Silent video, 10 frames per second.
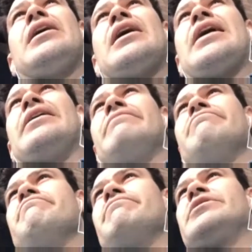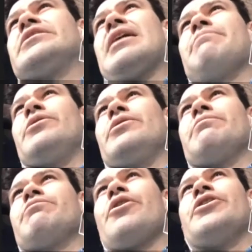and start
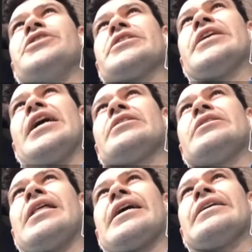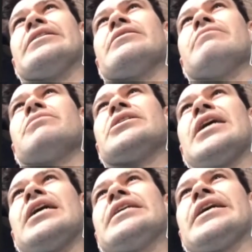building projects out so they can
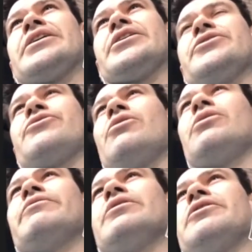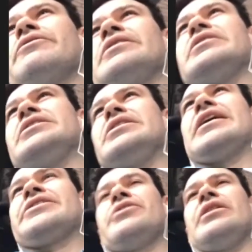start taking control of a lot of this
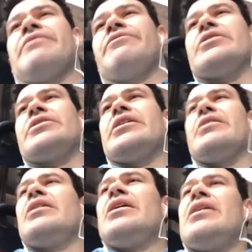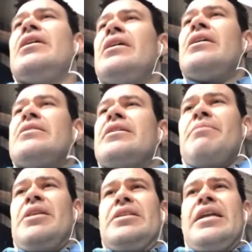international efforts. And some
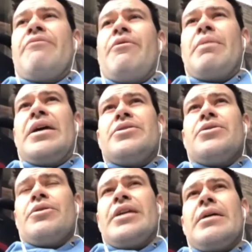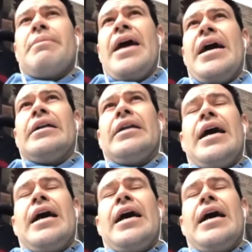of the stuff we've been talking about